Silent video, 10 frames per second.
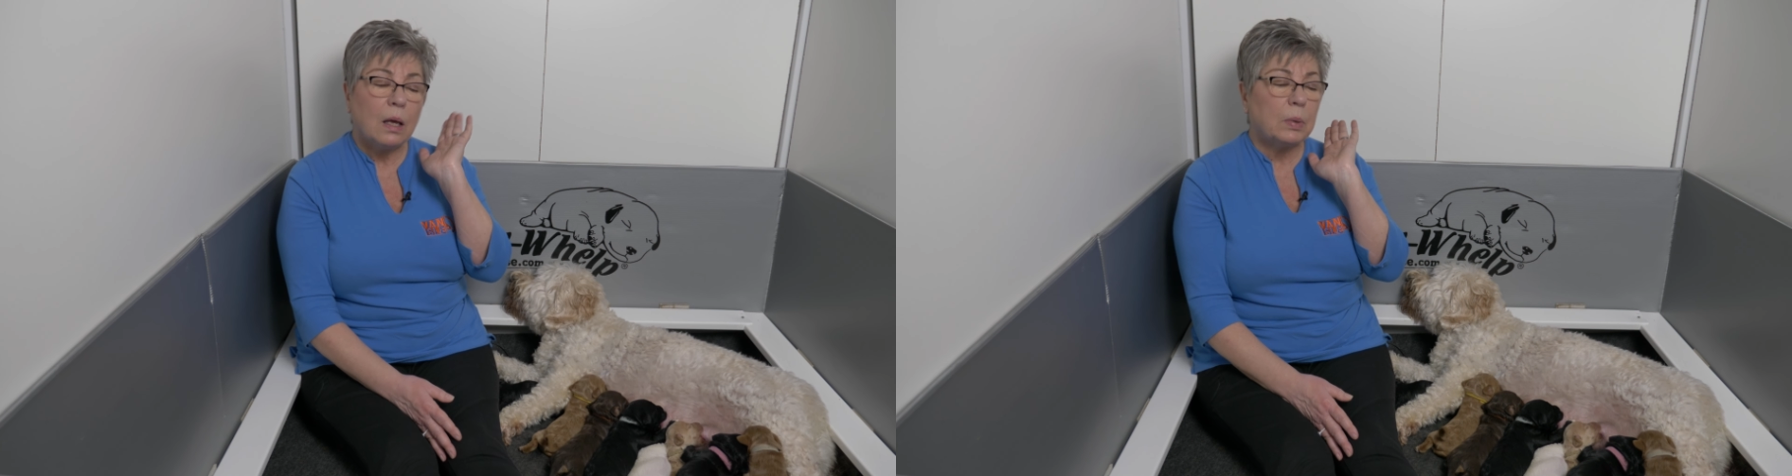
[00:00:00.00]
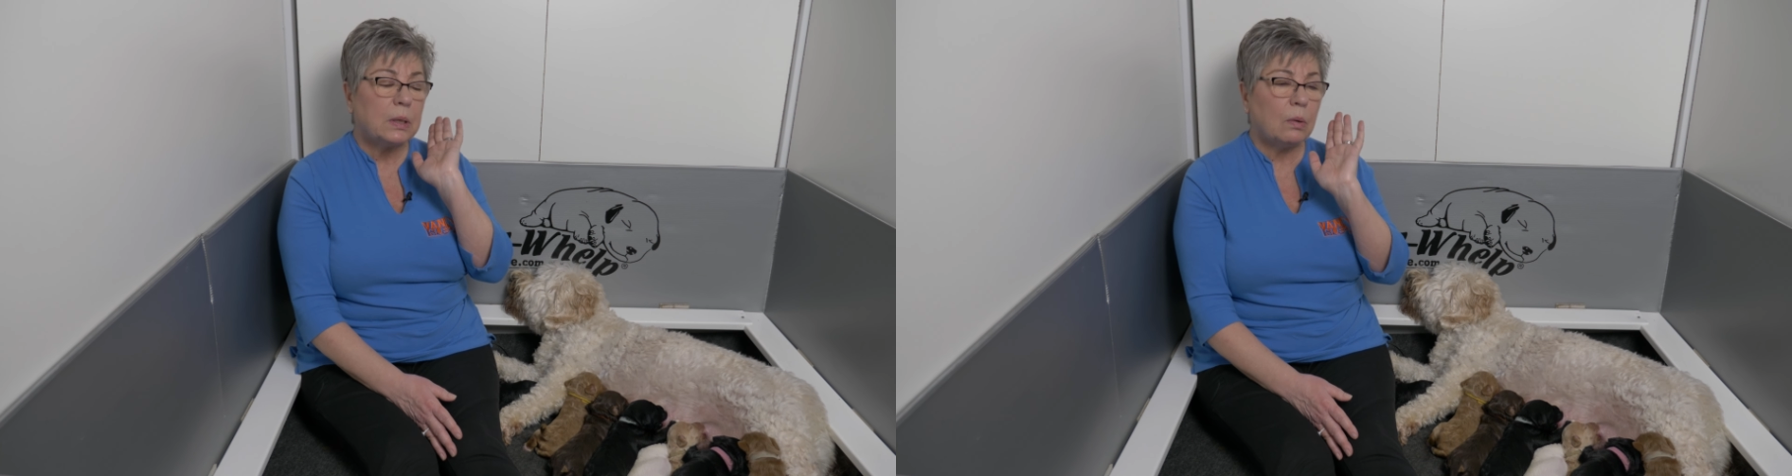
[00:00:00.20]

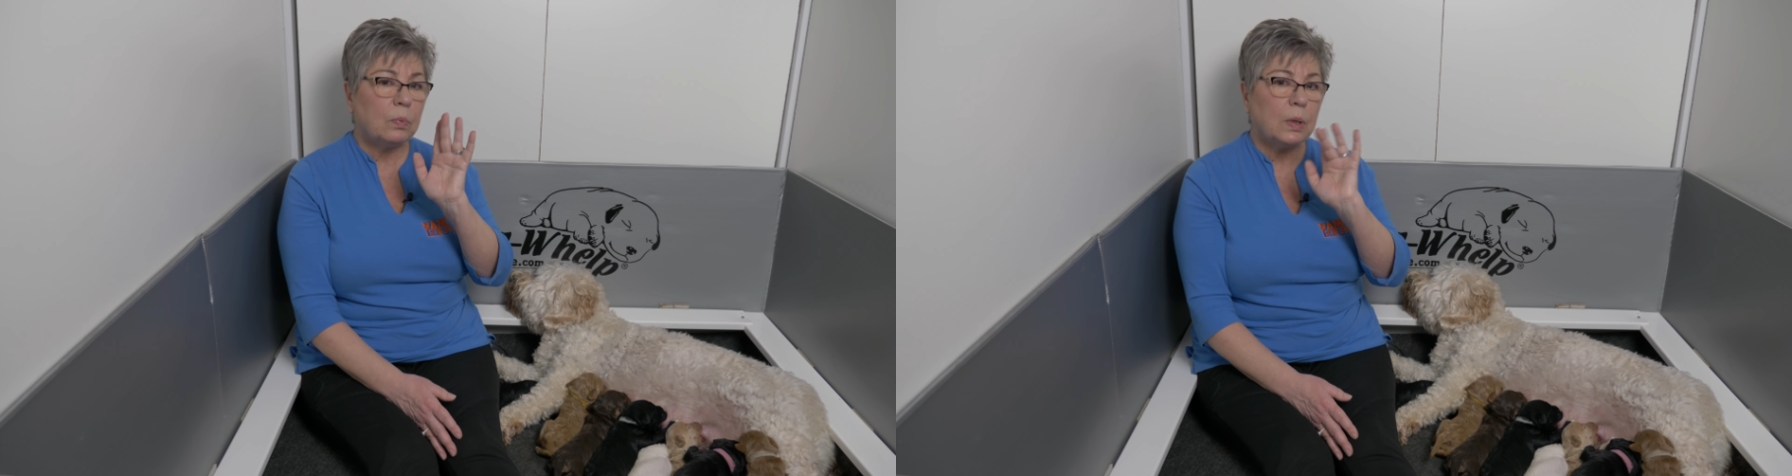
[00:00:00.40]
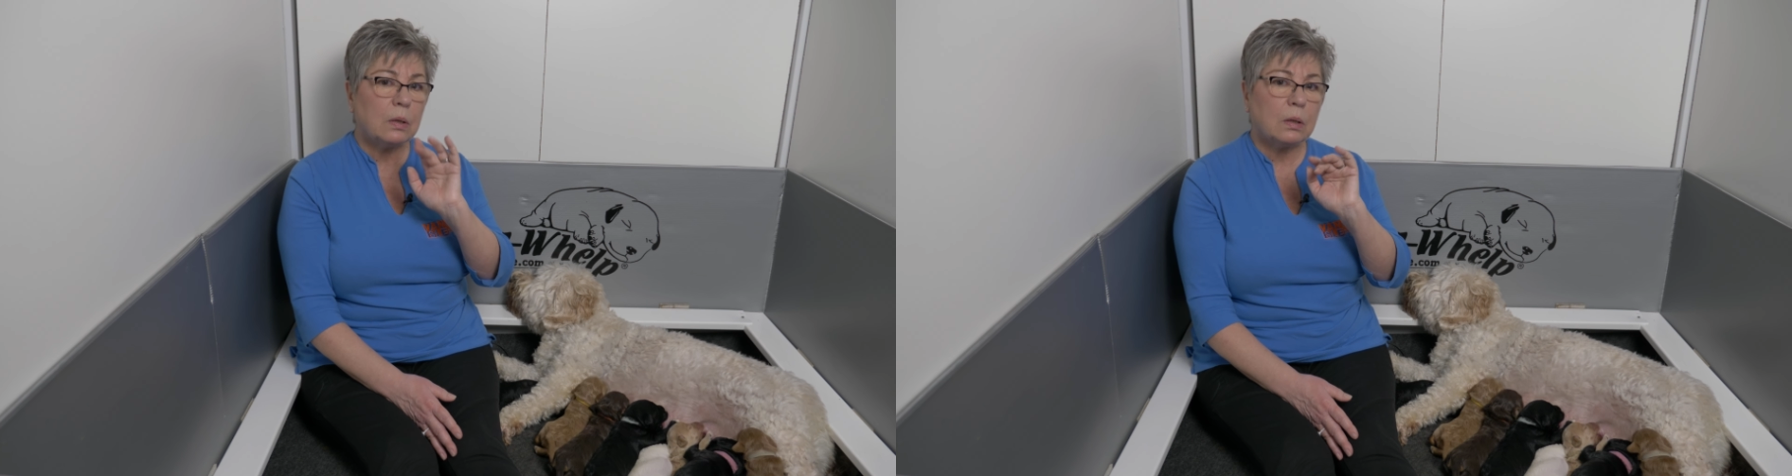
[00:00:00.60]
But the
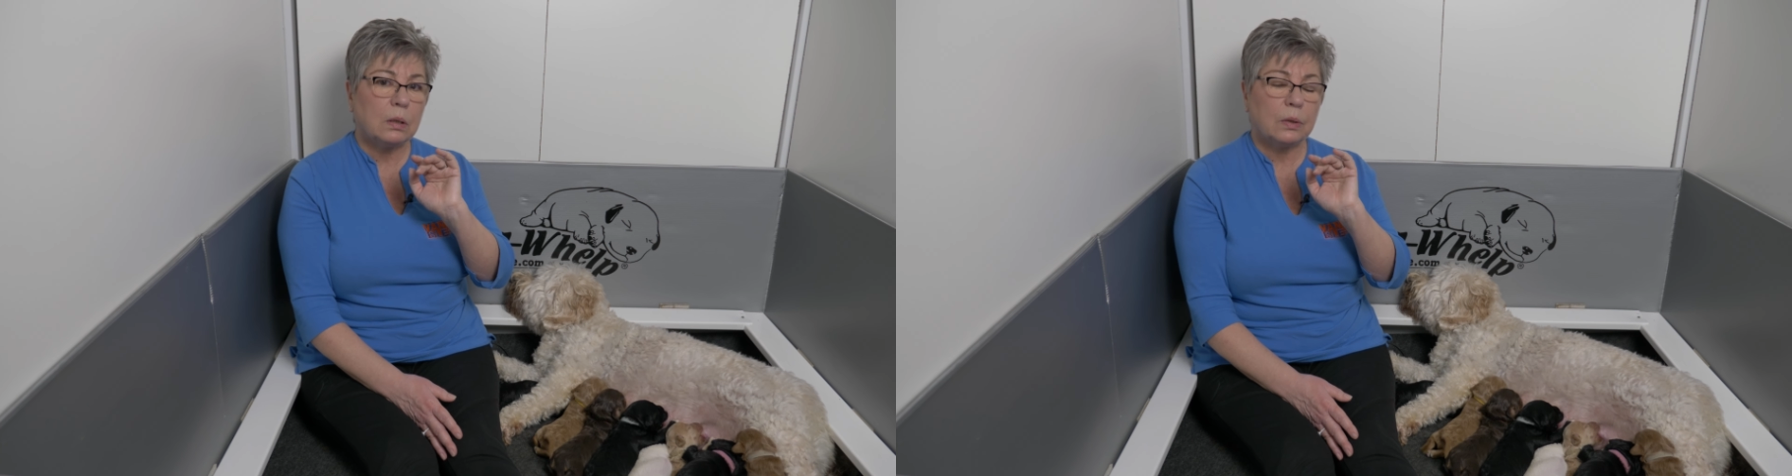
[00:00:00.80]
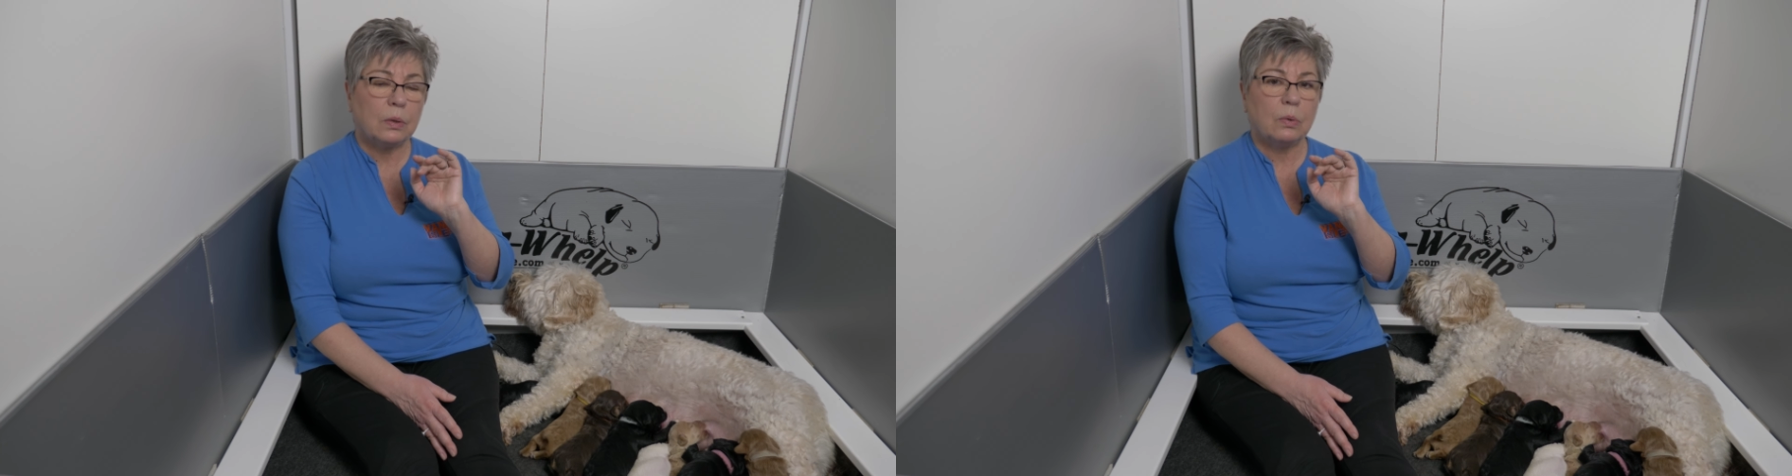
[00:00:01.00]
real
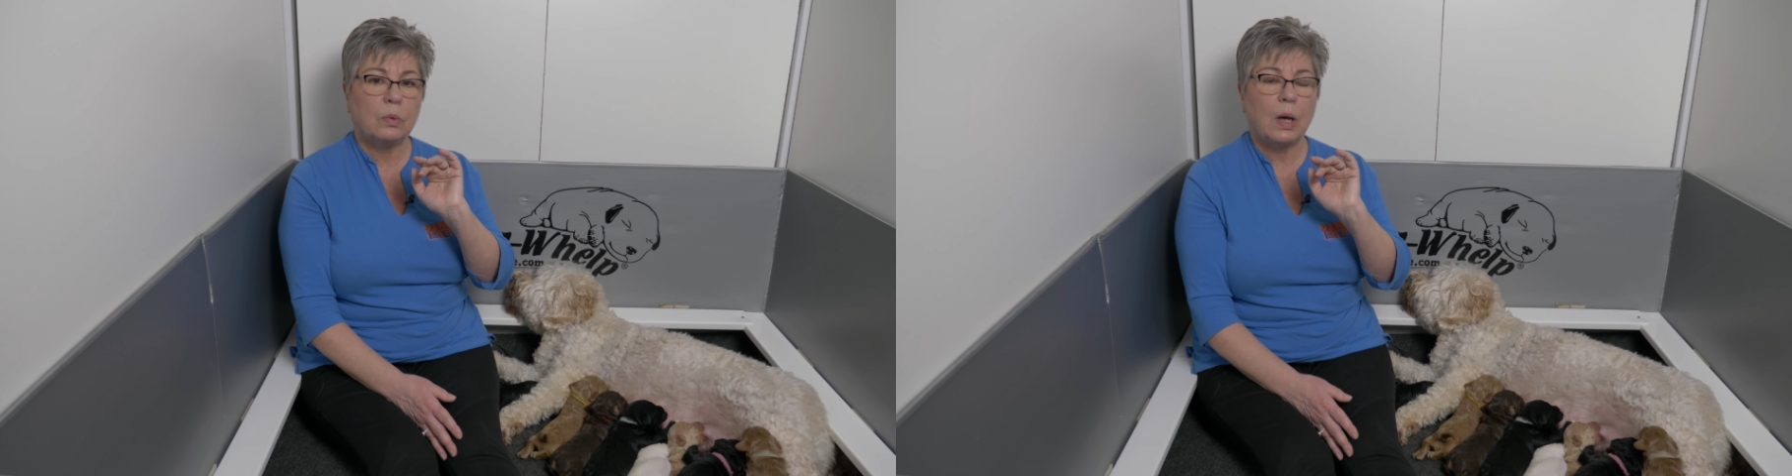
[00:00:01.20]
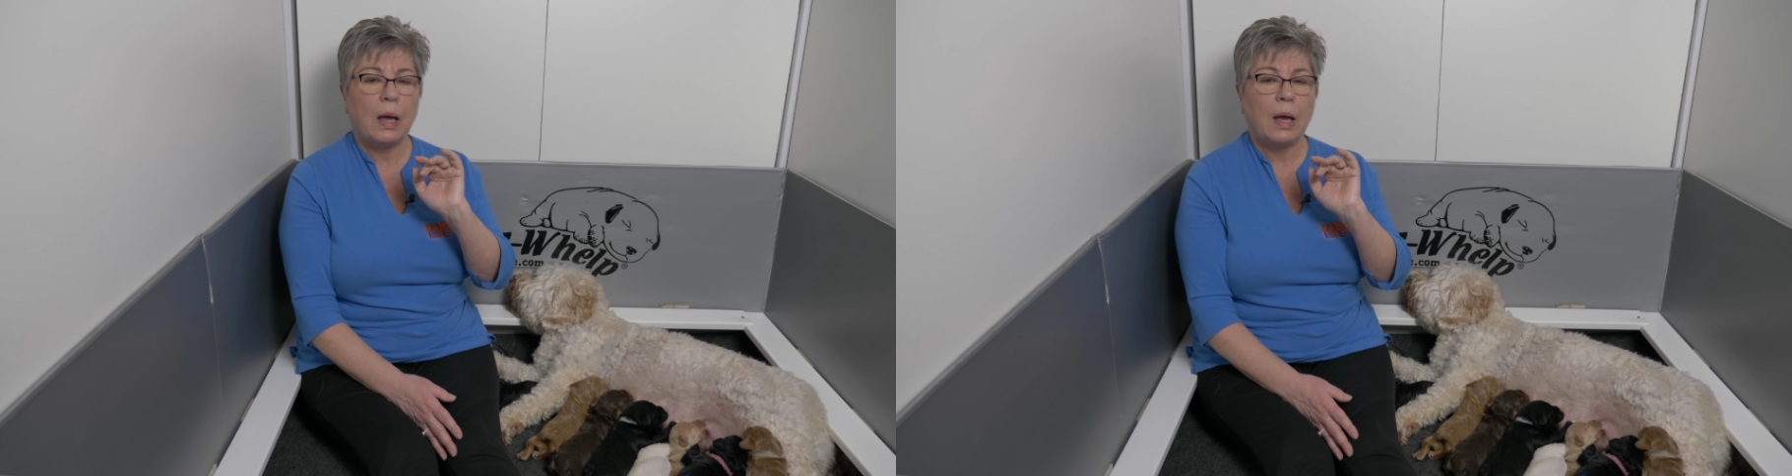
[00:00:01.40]
clue